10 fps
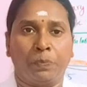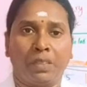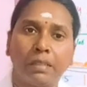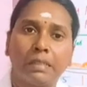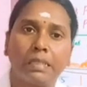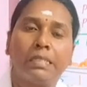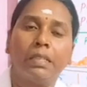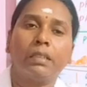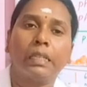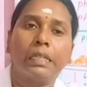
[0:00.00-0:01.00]
This is
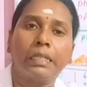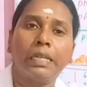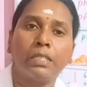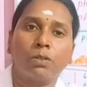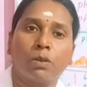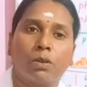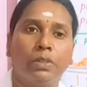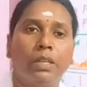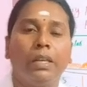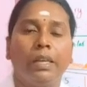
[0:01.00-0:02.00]
the thickness of
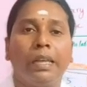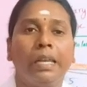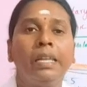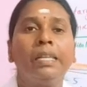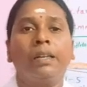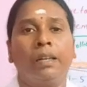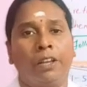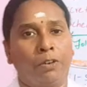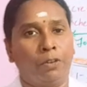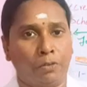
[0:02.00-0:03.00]
the inner
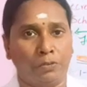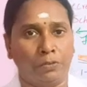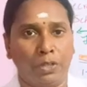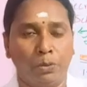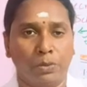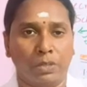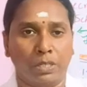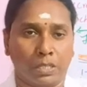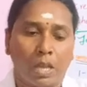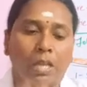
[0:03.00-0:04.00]
layer of the
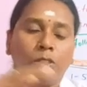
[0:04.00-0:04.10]
uterus.